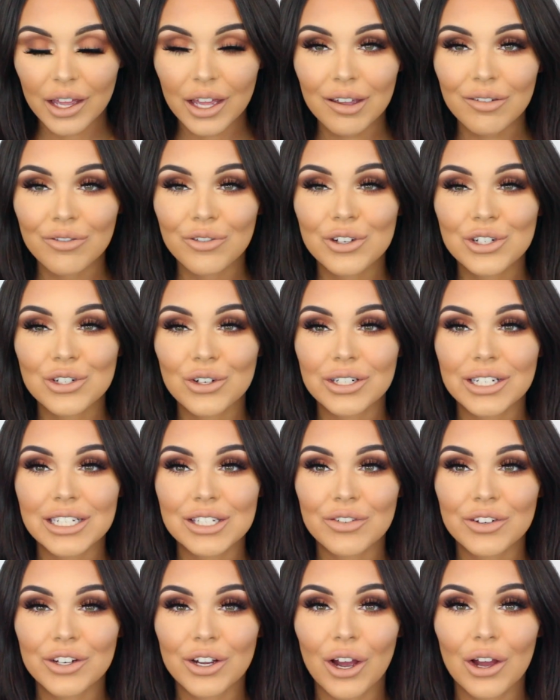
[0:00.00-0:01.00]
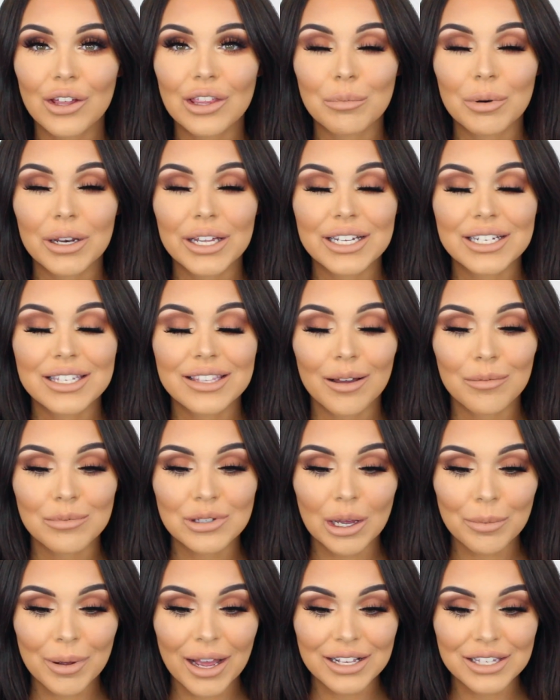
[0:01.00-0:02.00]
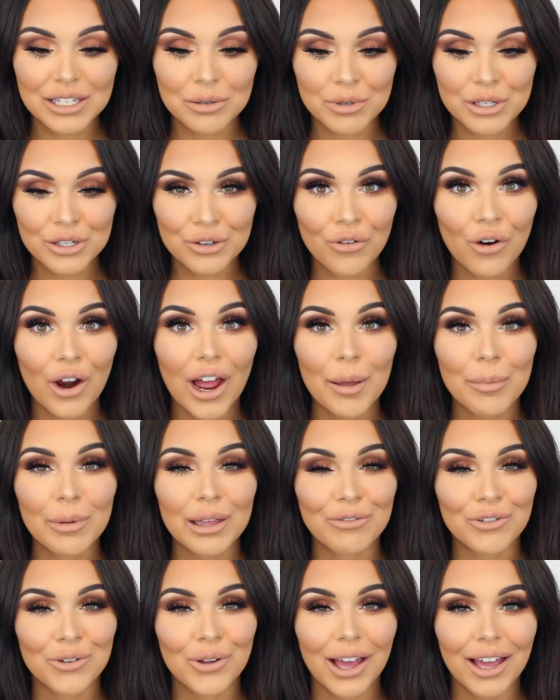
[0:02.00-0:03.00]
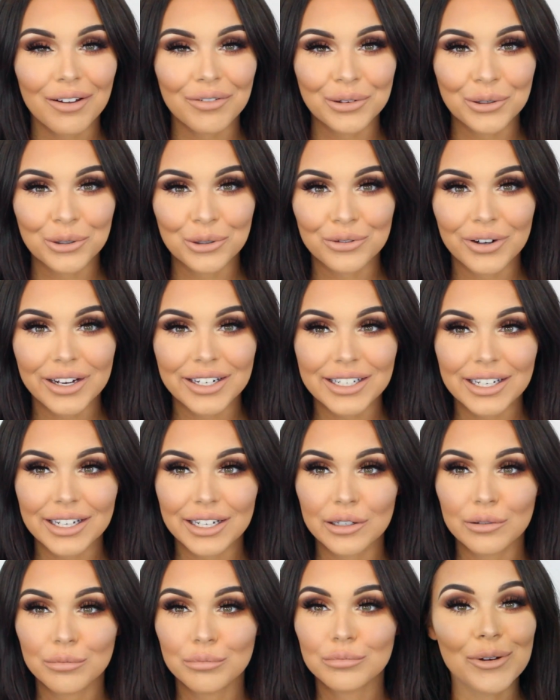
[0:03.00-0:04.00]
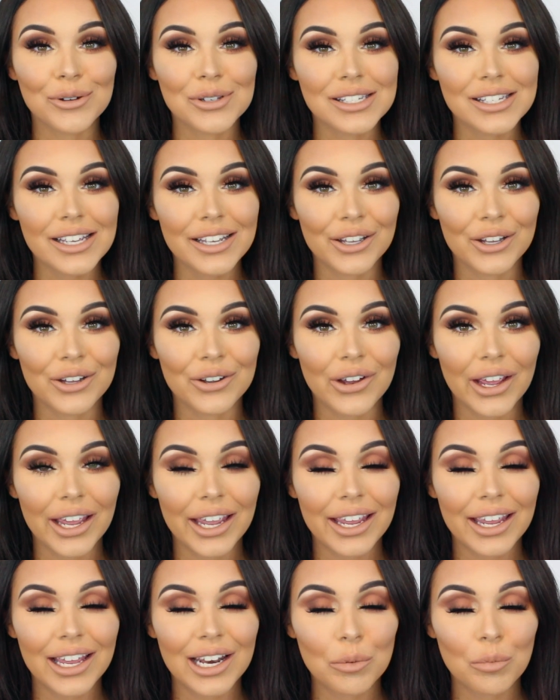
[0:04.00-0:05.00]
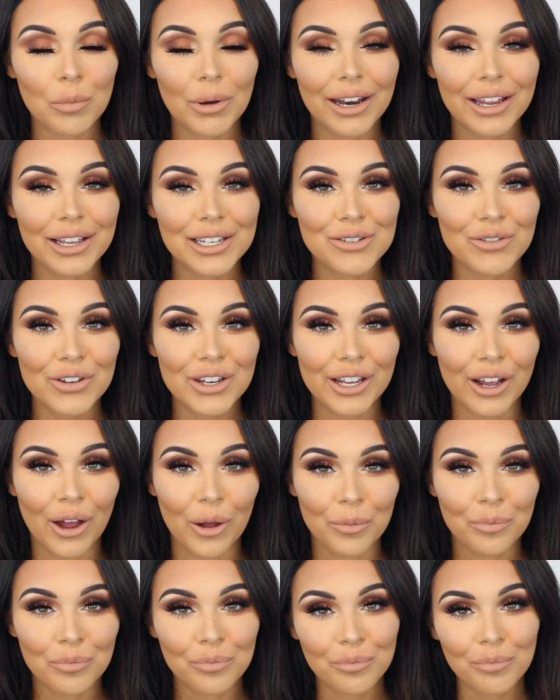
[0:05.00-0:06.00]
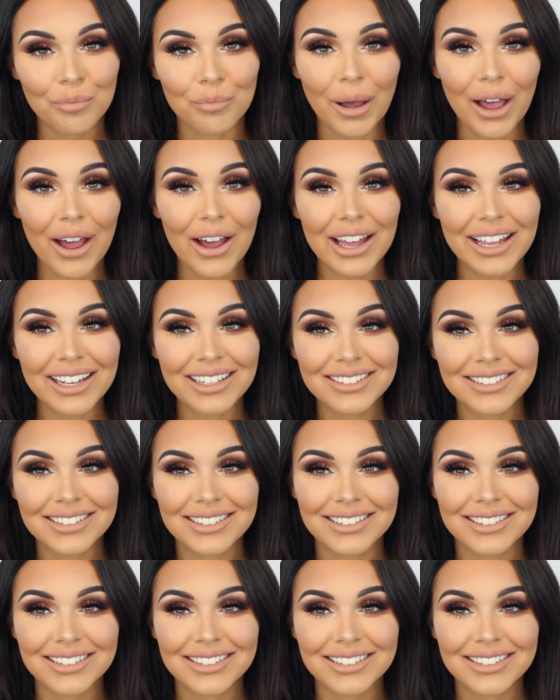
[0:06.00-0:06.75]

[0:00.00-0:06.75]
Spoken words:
If you enjoyed this video, then please thumbs up and subscribe if you haven't already. I will see you in my next video. Bye!